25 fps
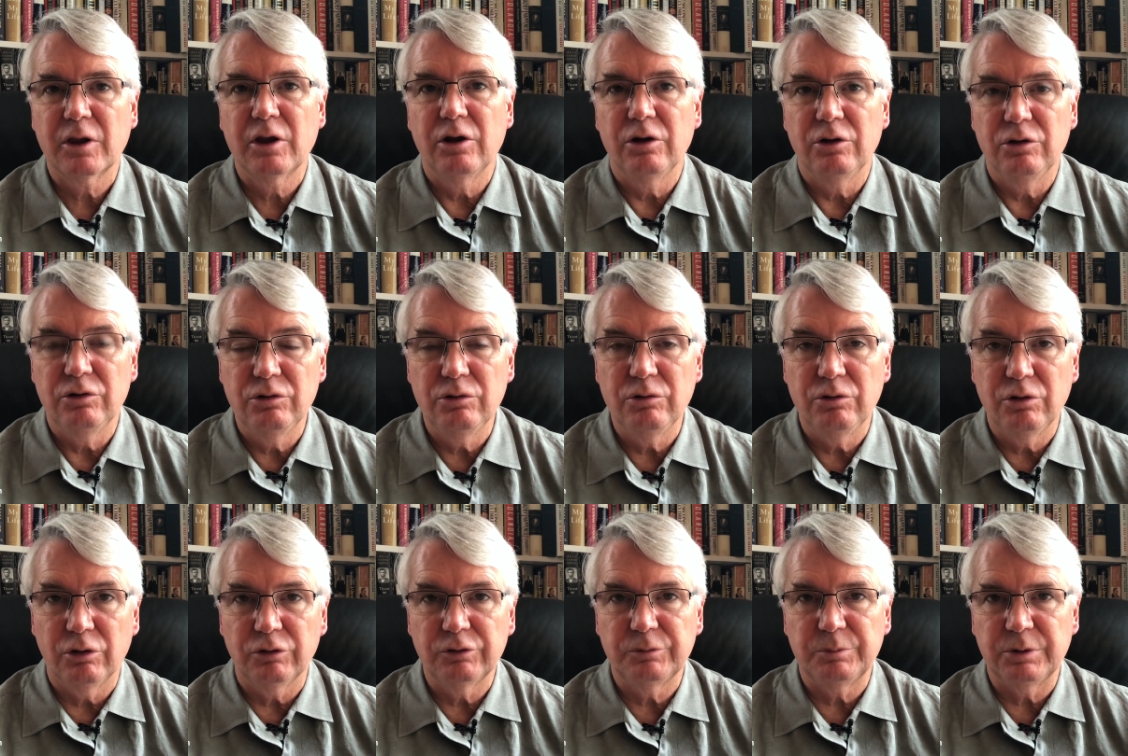do
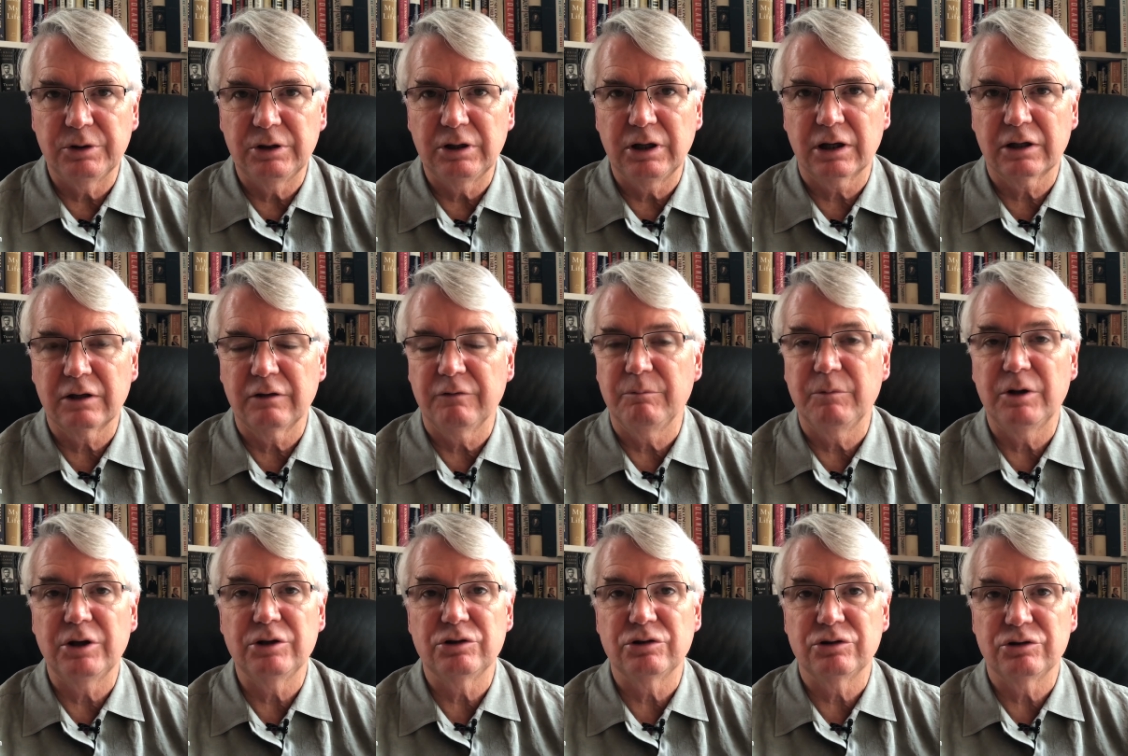those protective
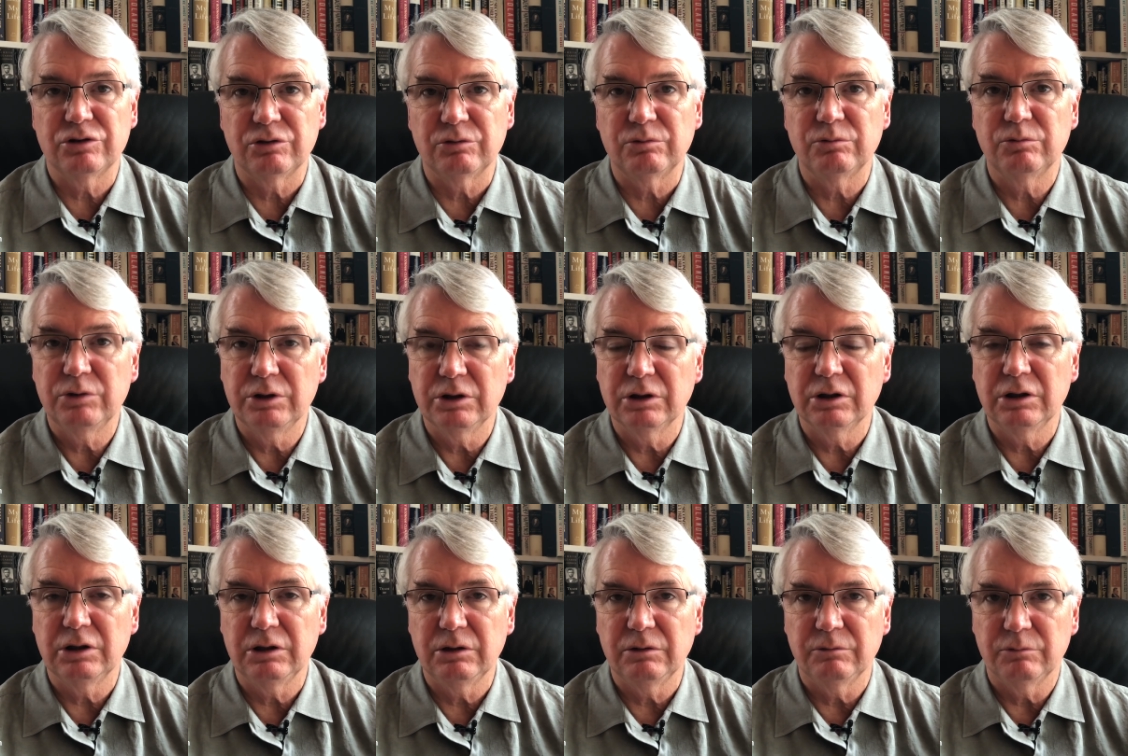measures are
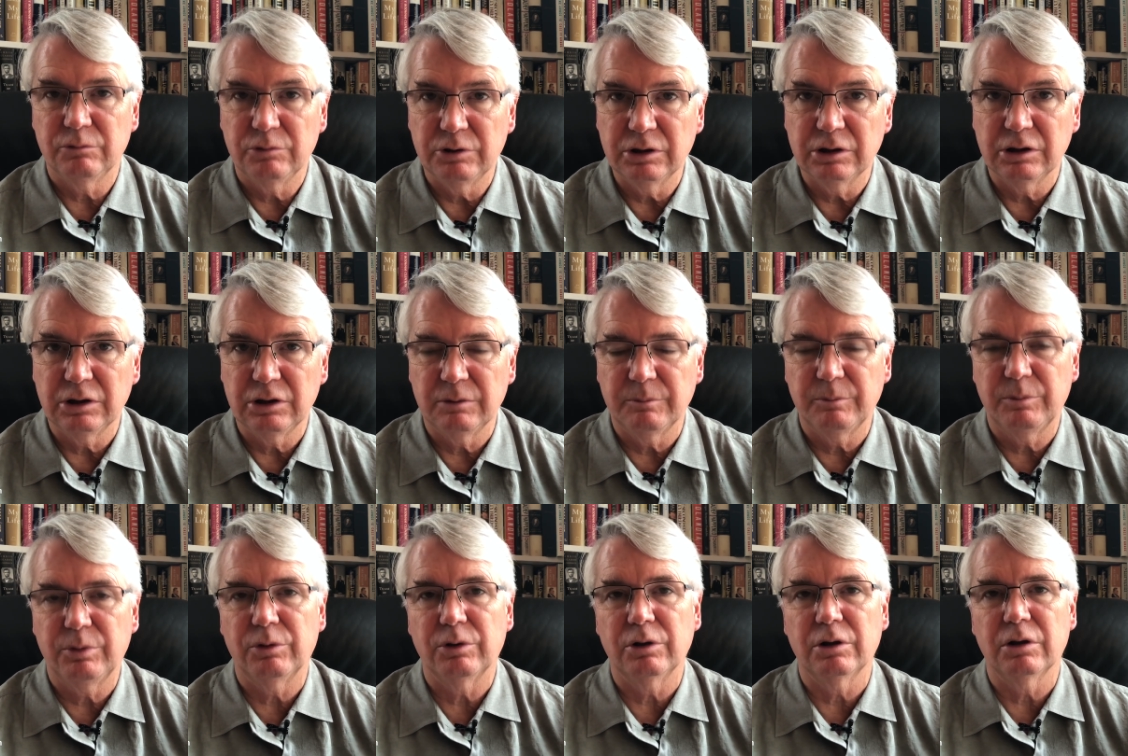really, really
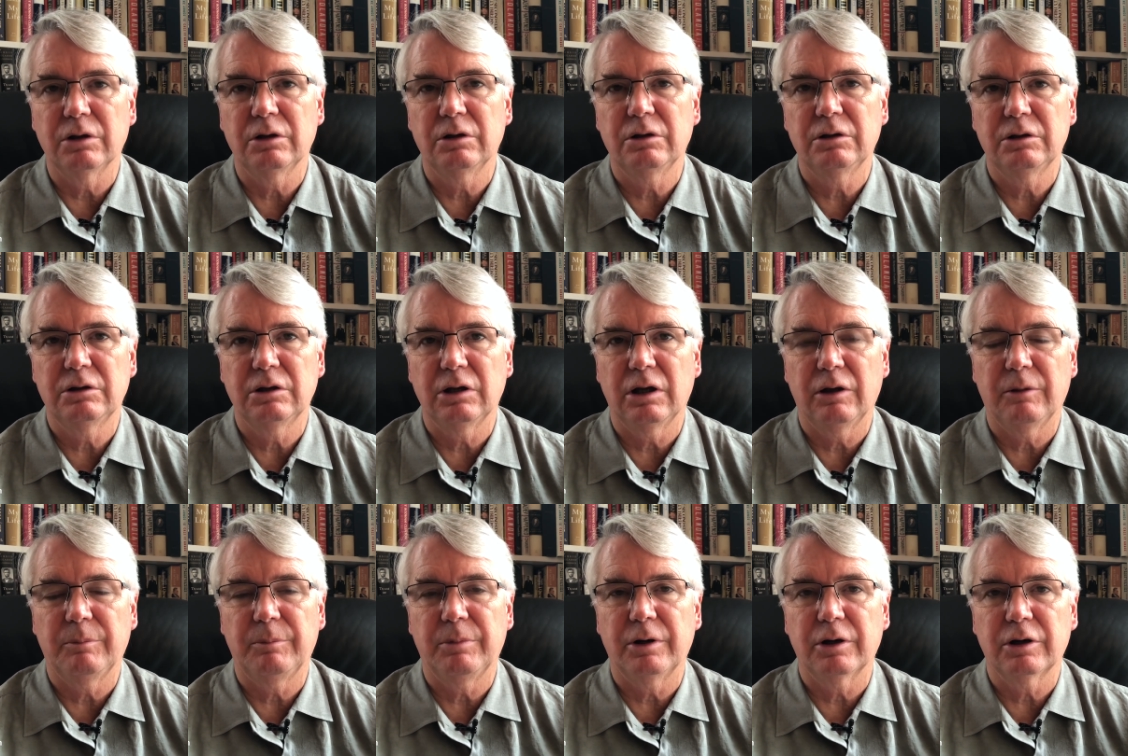important to
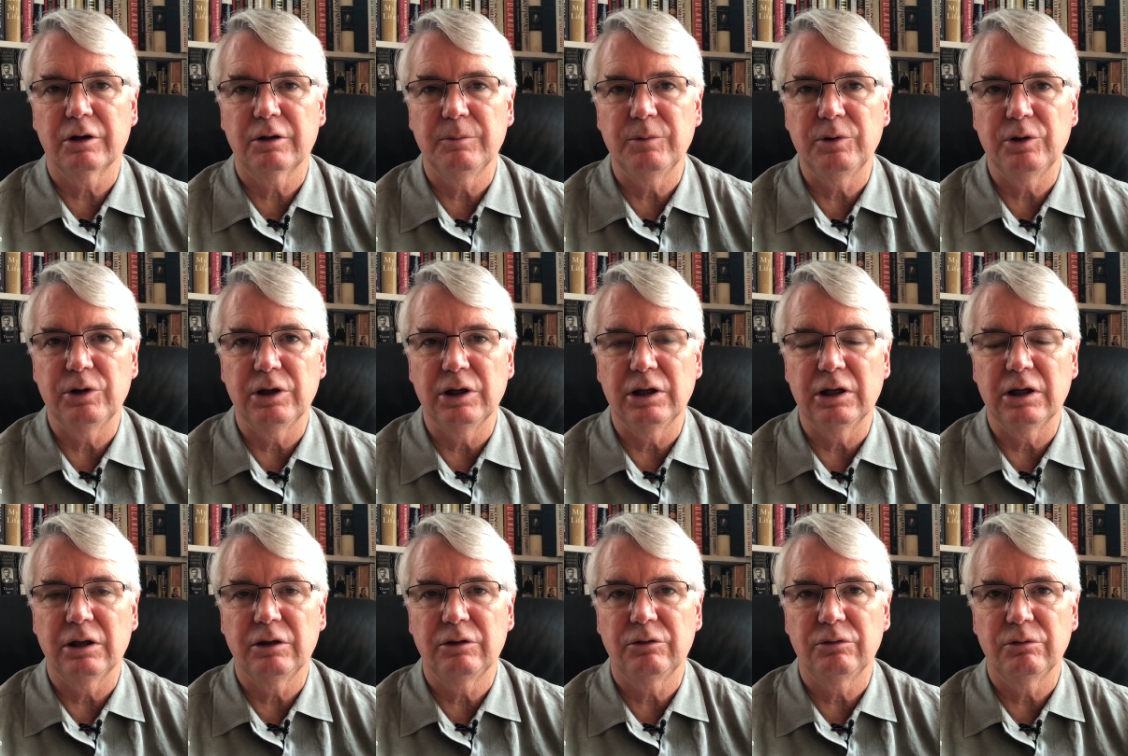help our community
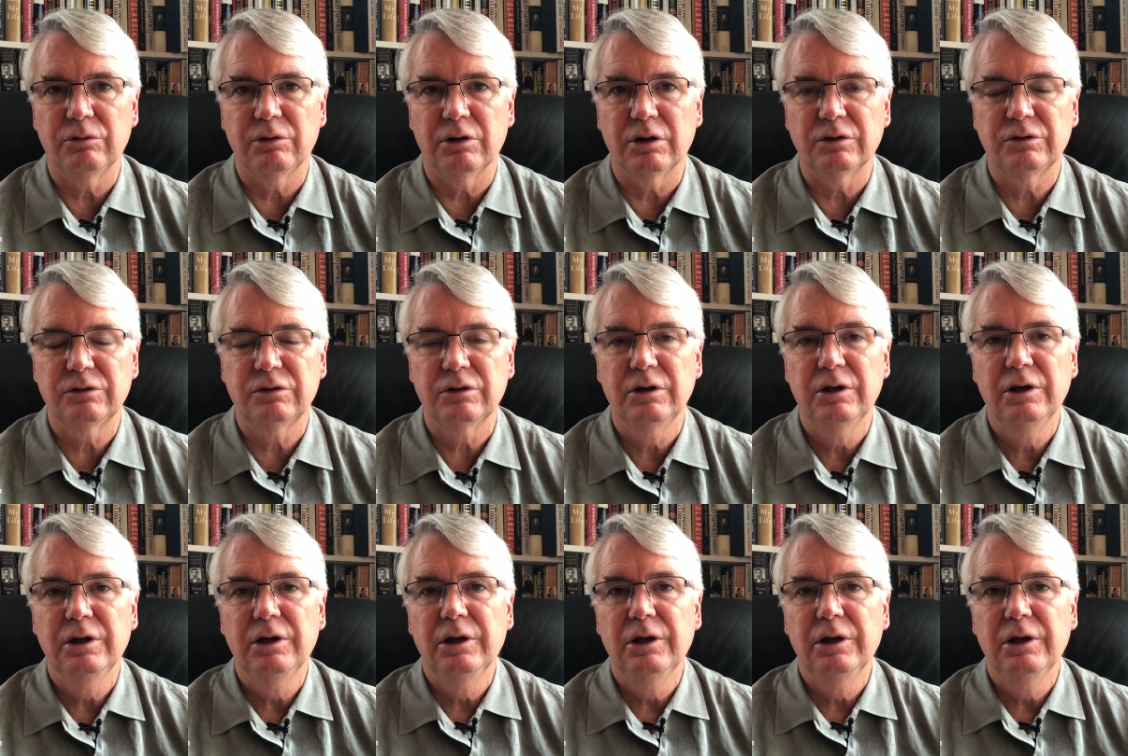get through this.